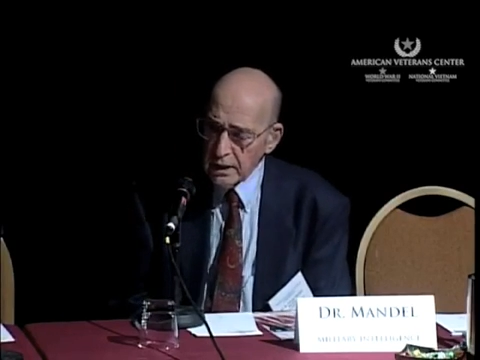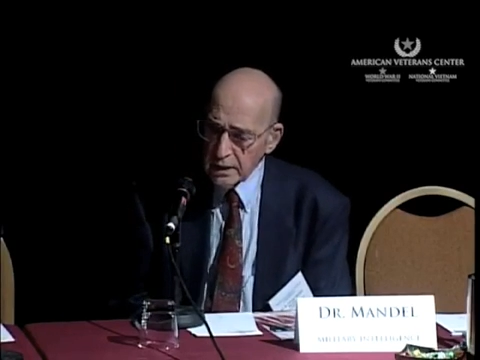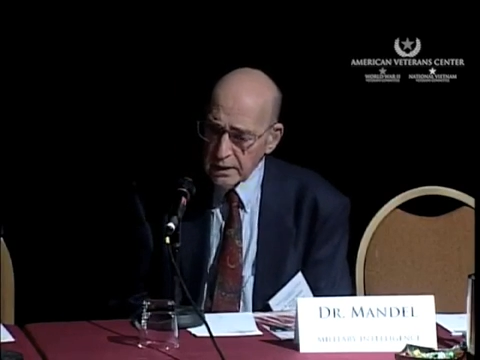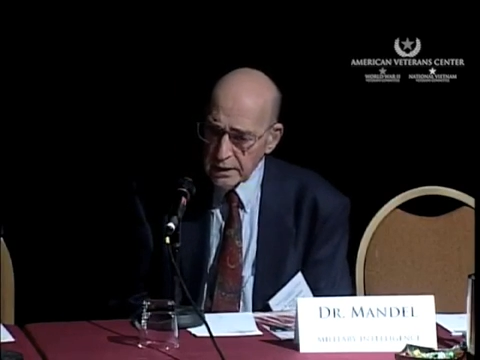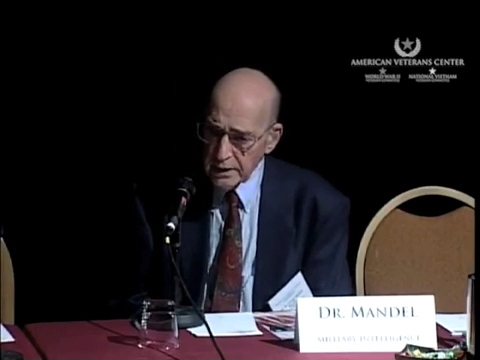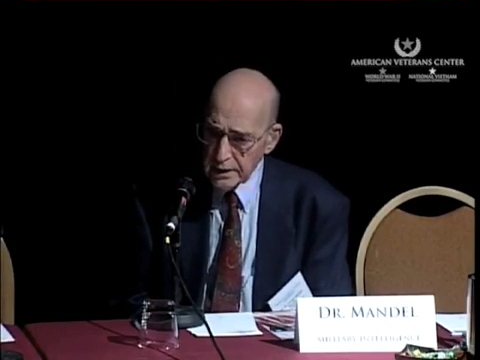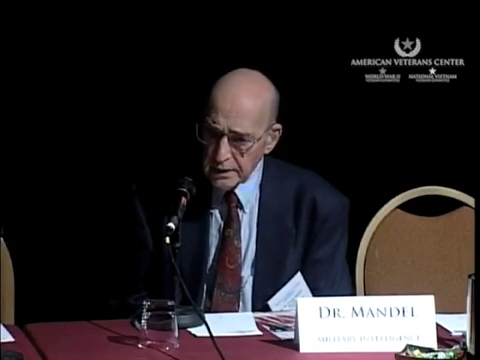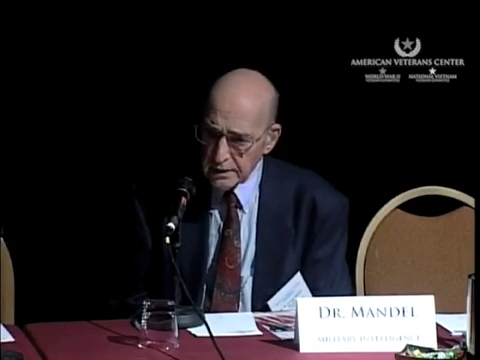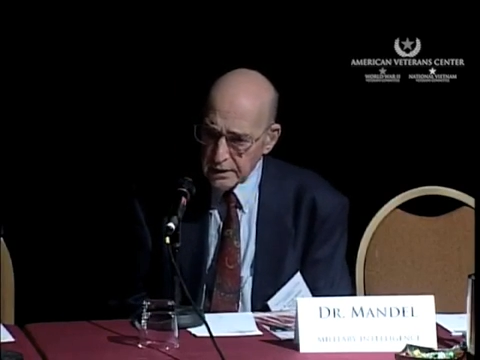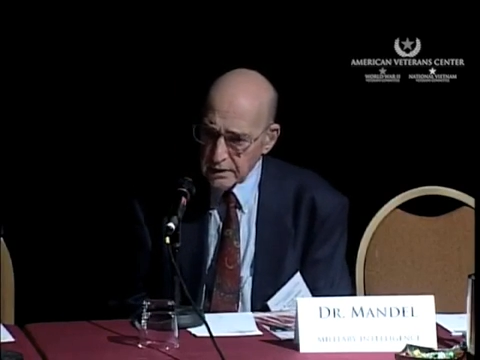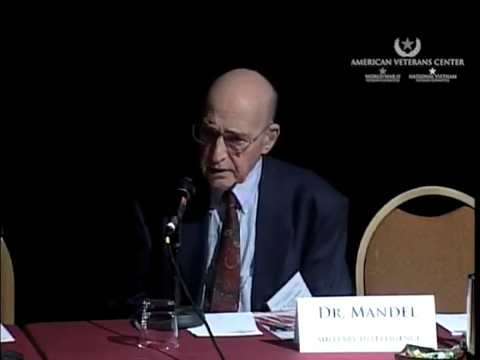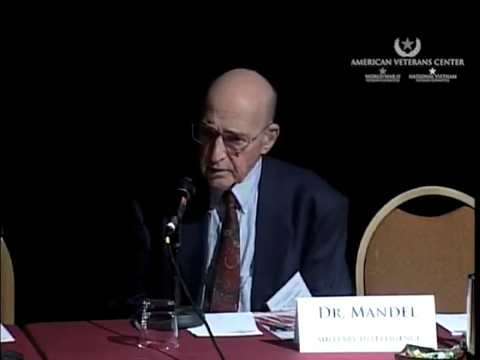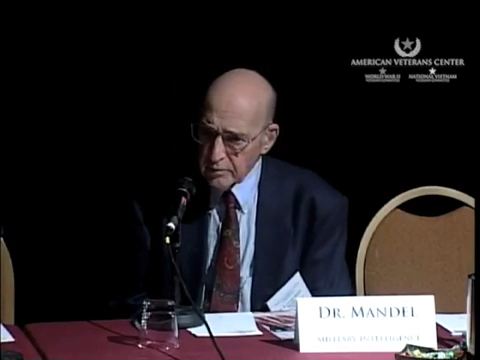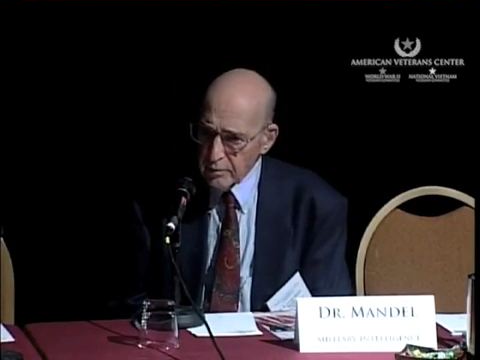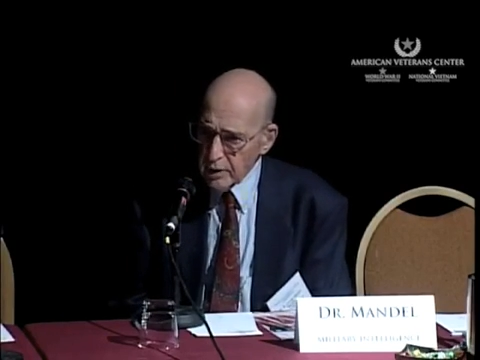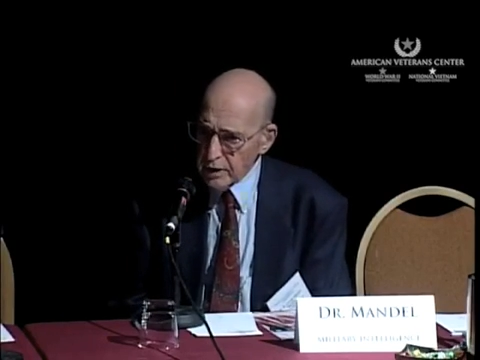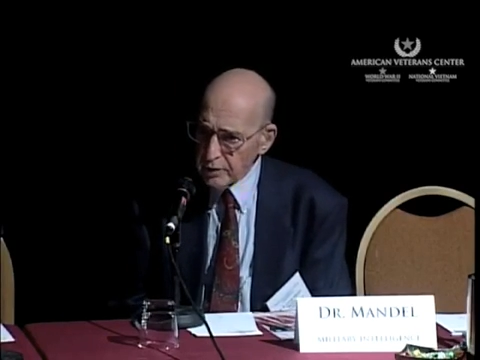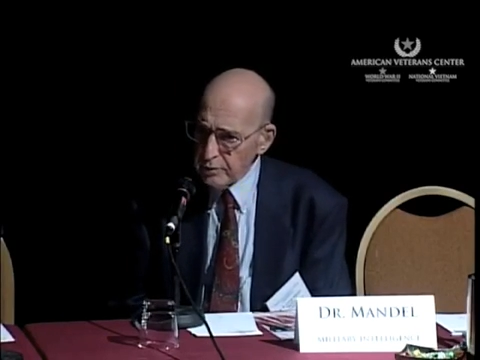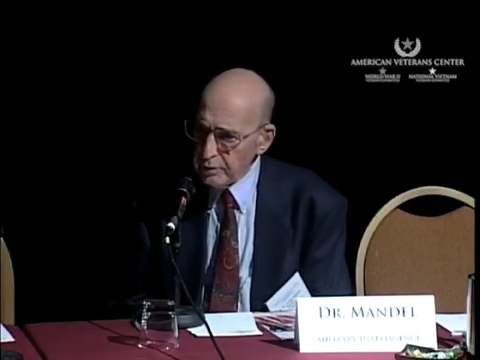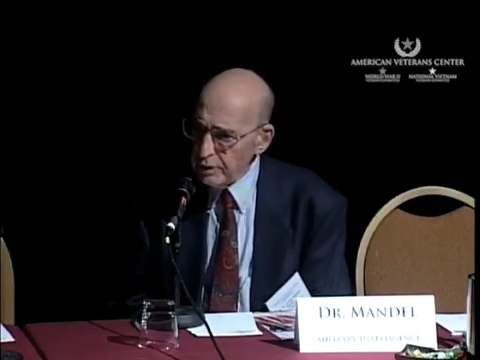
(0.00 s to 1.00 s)
that
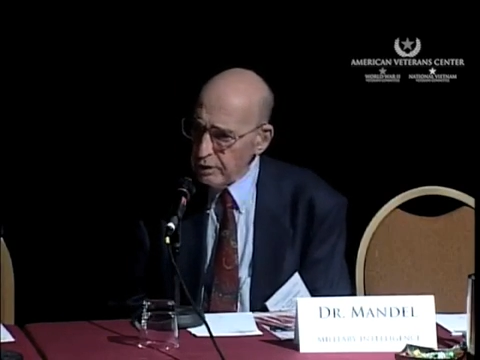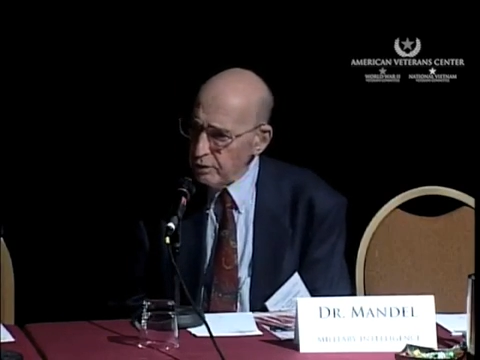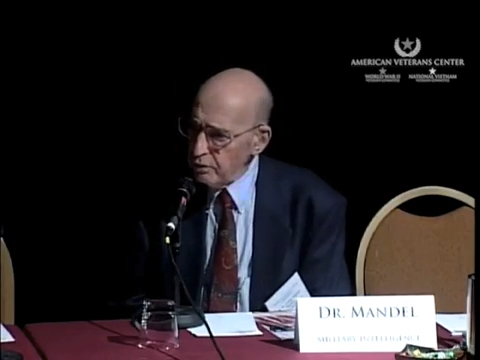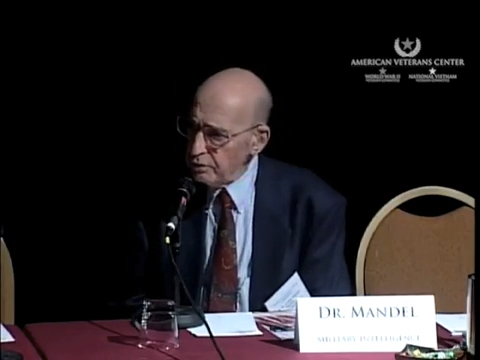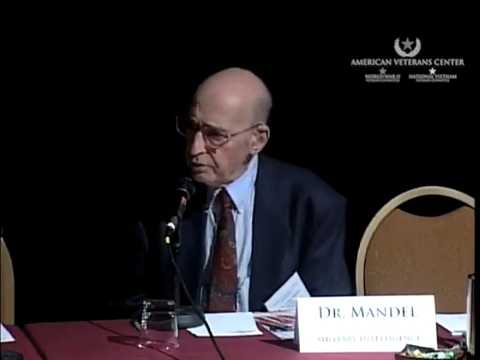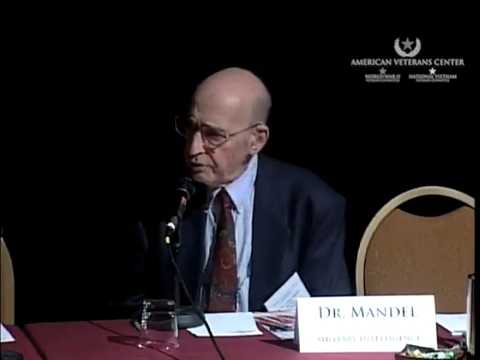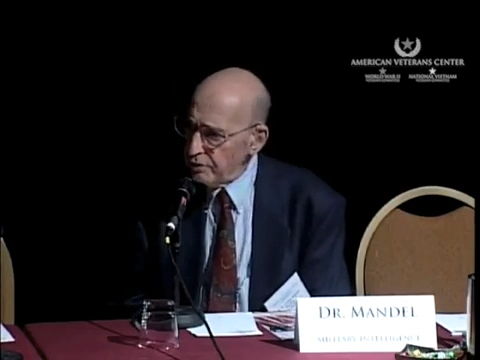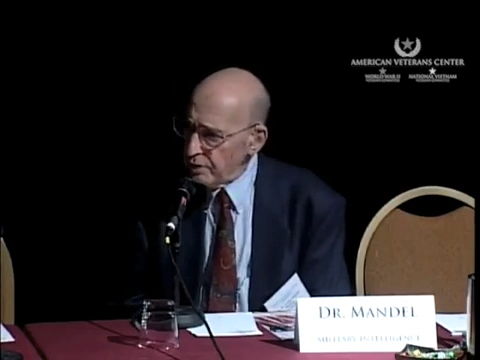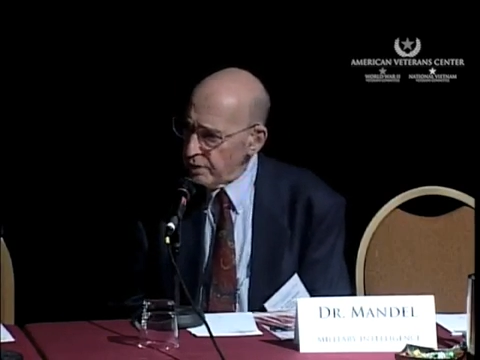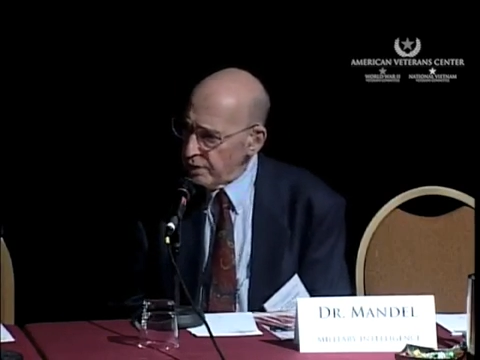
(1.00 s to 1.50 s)
might be useful